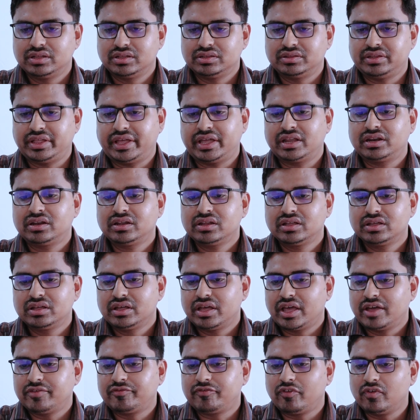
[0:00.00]
Then
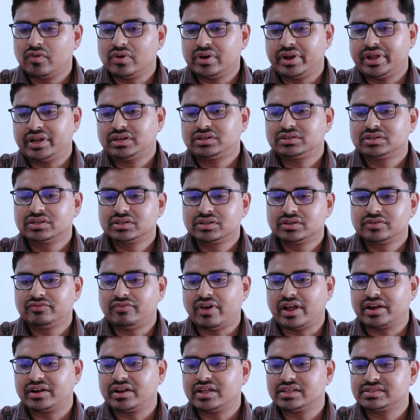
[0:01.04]
a folded
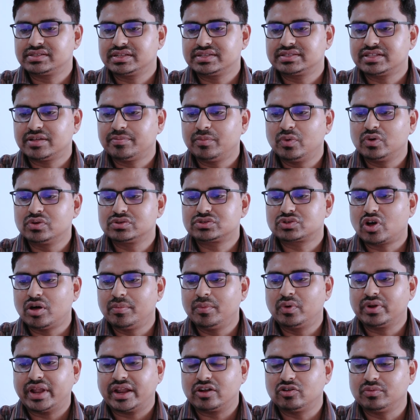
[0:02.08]
fundus is the most
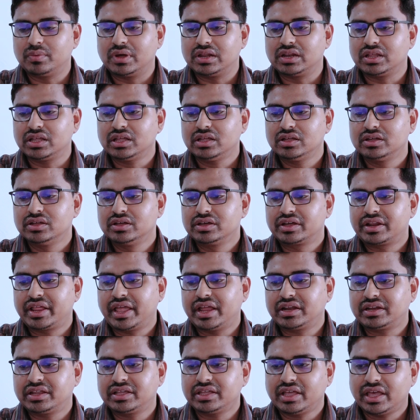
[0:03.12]
common anomaly,
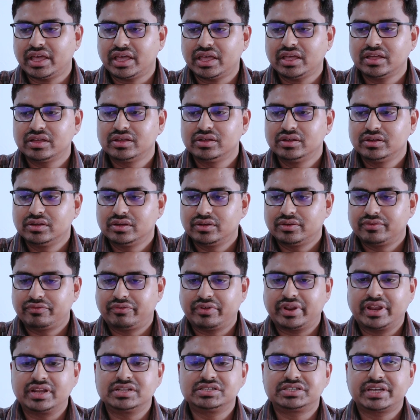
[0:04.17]
creating a
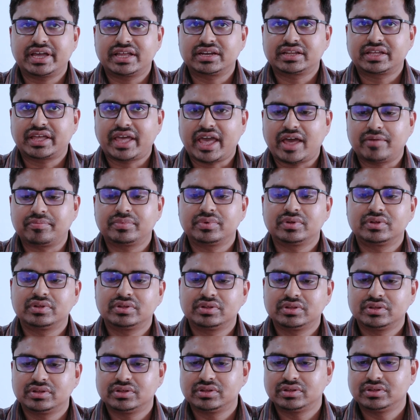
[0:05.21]
pharyngeal cap.
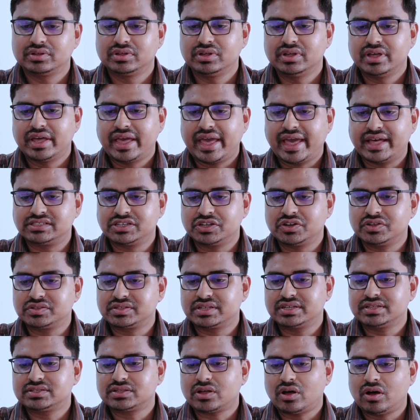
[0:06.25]

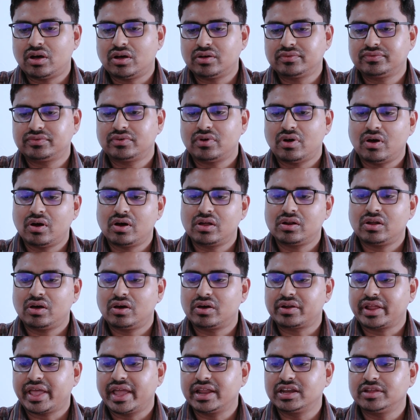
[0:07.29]
Agenesis of all
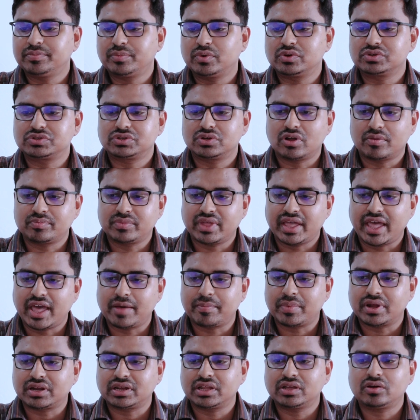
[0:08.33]
or any portion of the
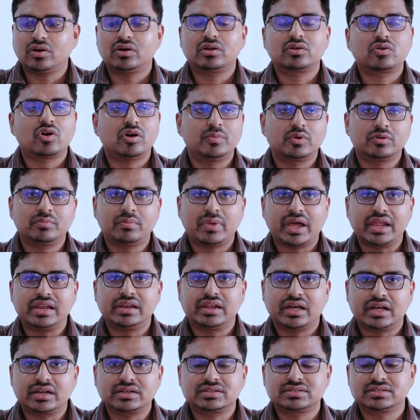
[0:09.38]
hepatic or common bile
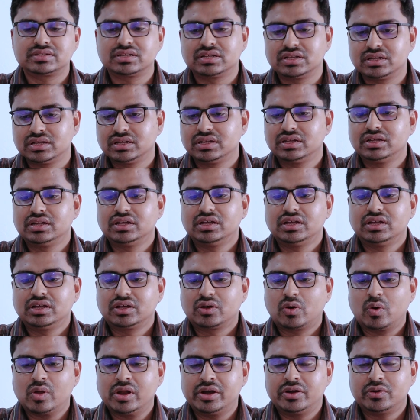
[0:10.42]
ducts.
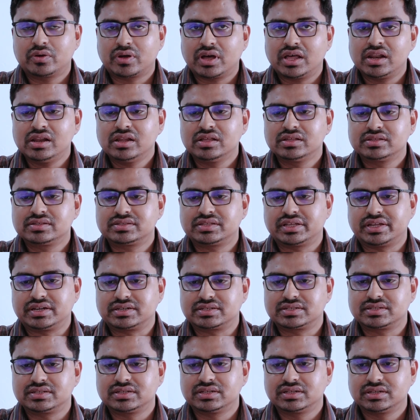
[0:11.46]
Choledochal
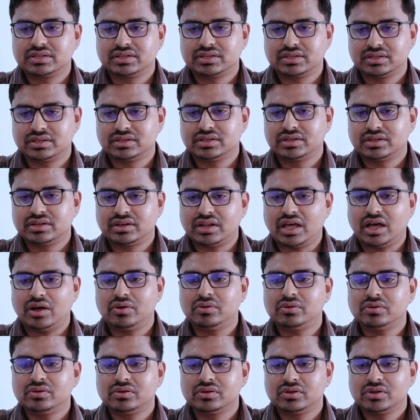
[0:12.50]
cysts.
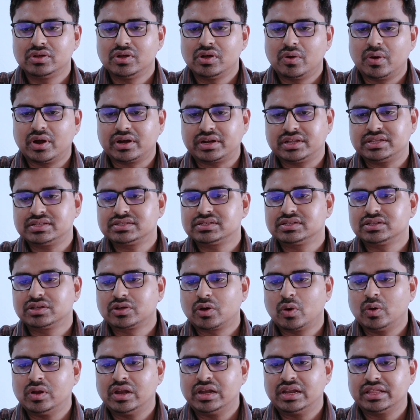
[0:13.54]
Now, what is
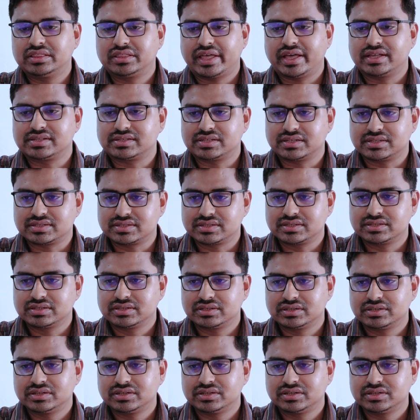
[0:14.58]
cholelithiasis?